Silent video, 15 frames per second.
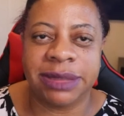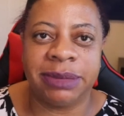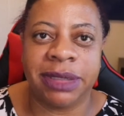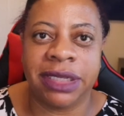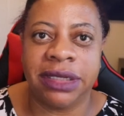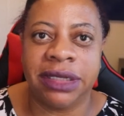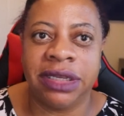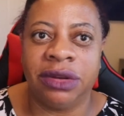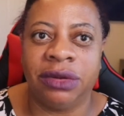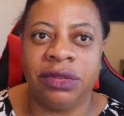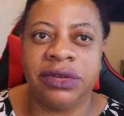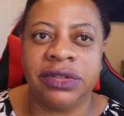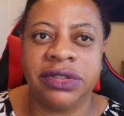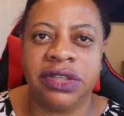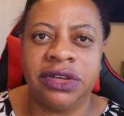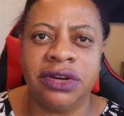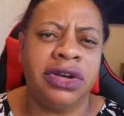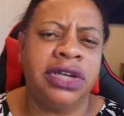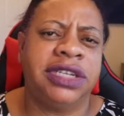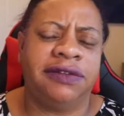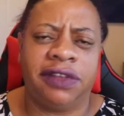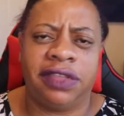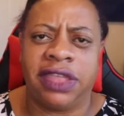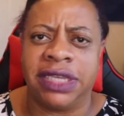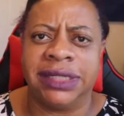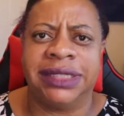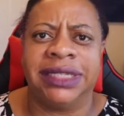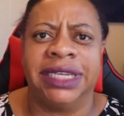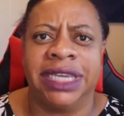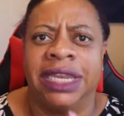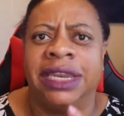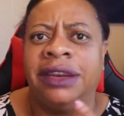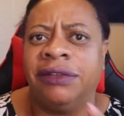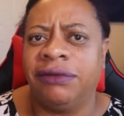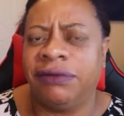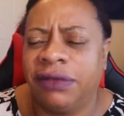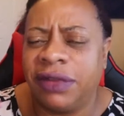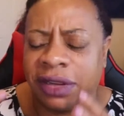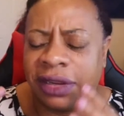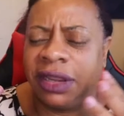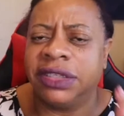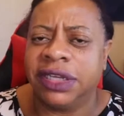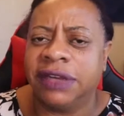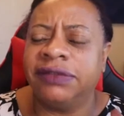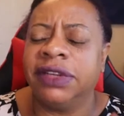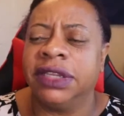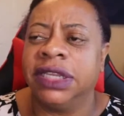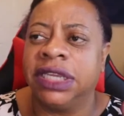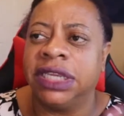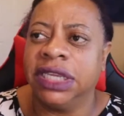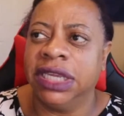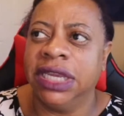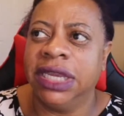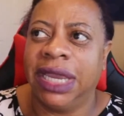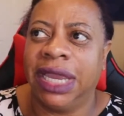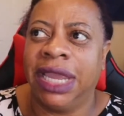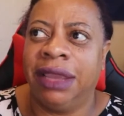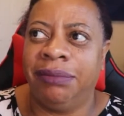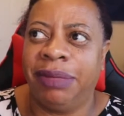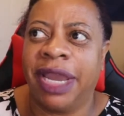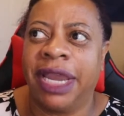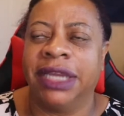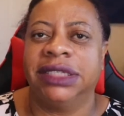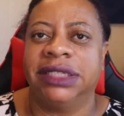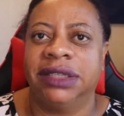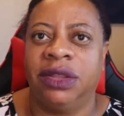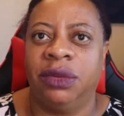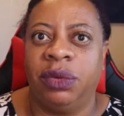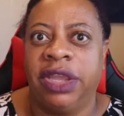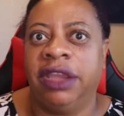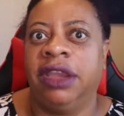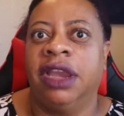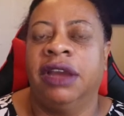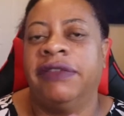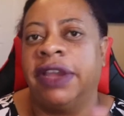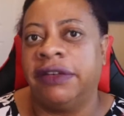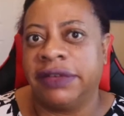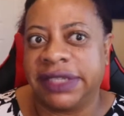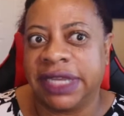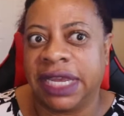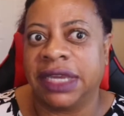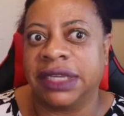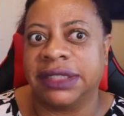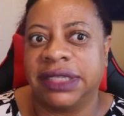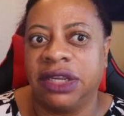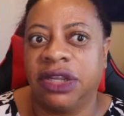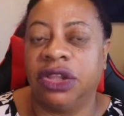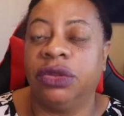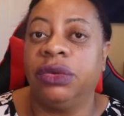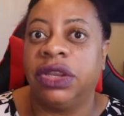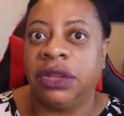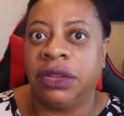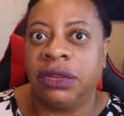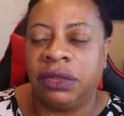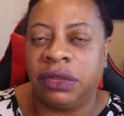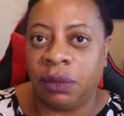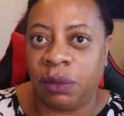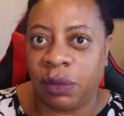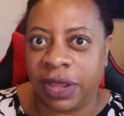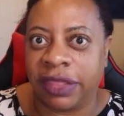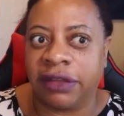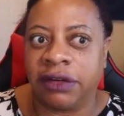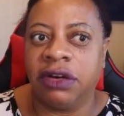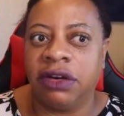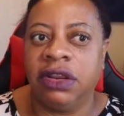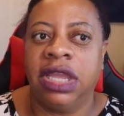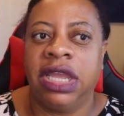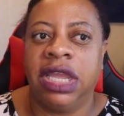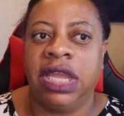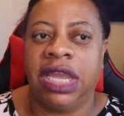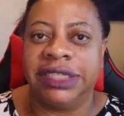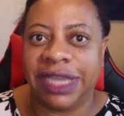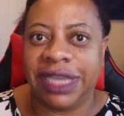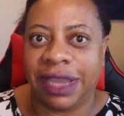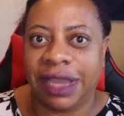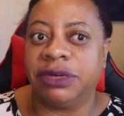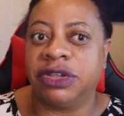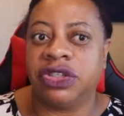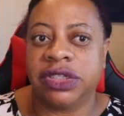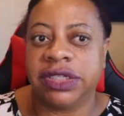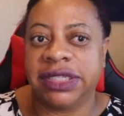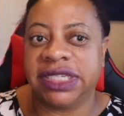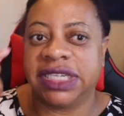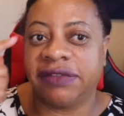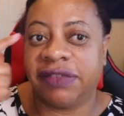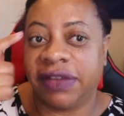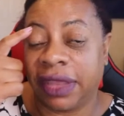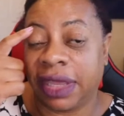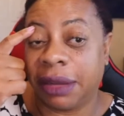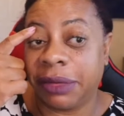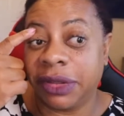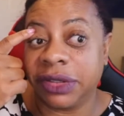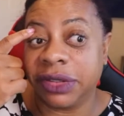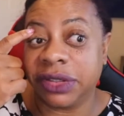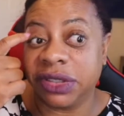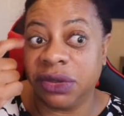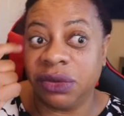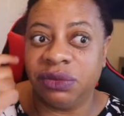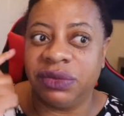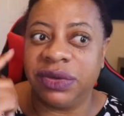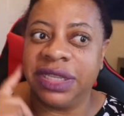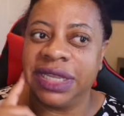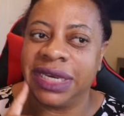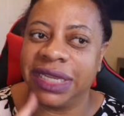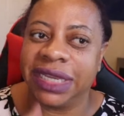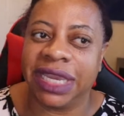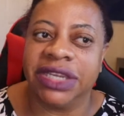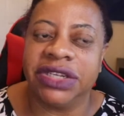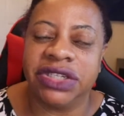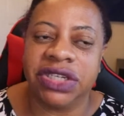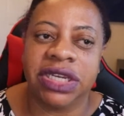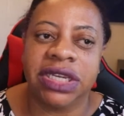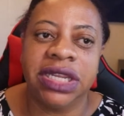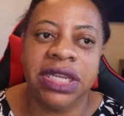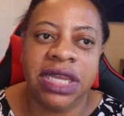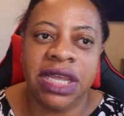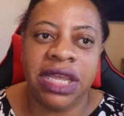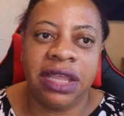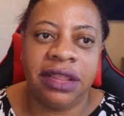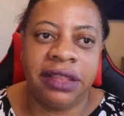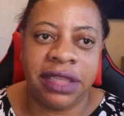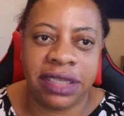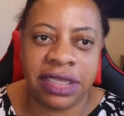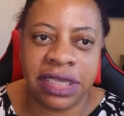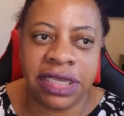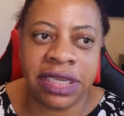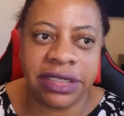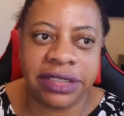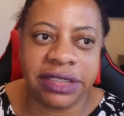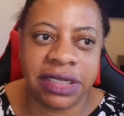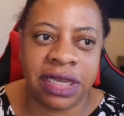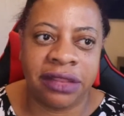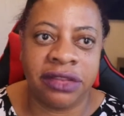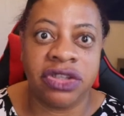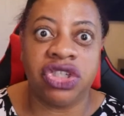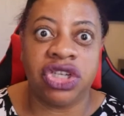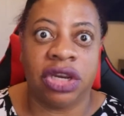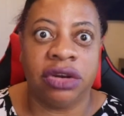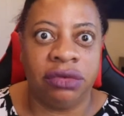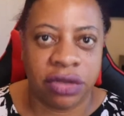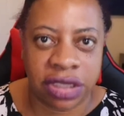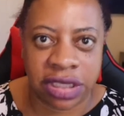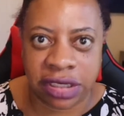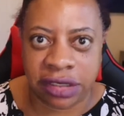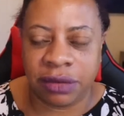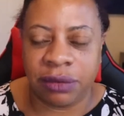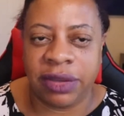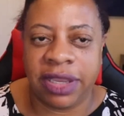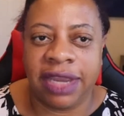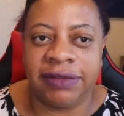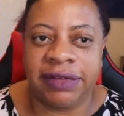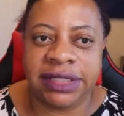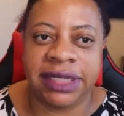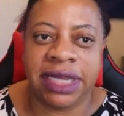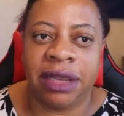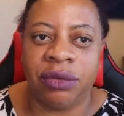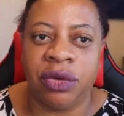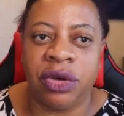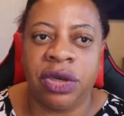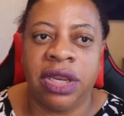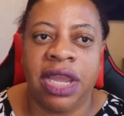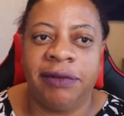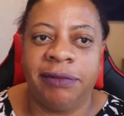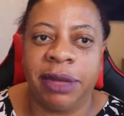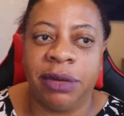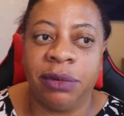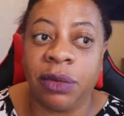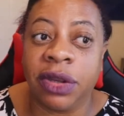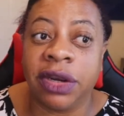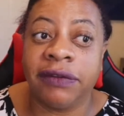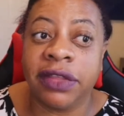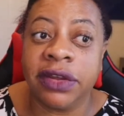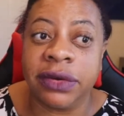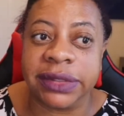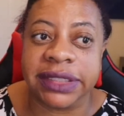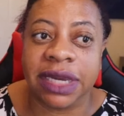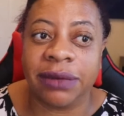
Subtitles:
But there are different things that can definitely impact the way a virus acts, including the weather and temperatures and stuff like that. But there's no real indication that heat, the general heat that we have outside, would have been one of those.